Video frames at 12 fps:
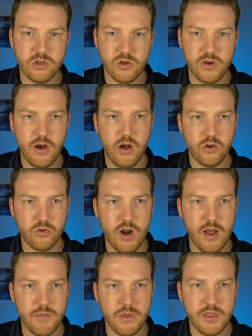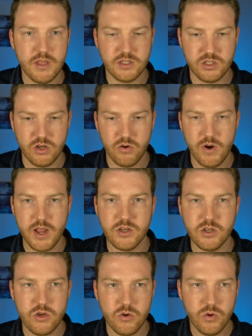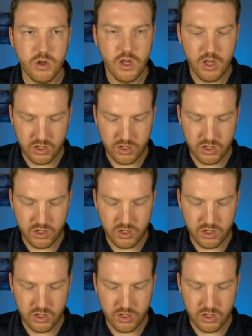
So now I'll grab this array too.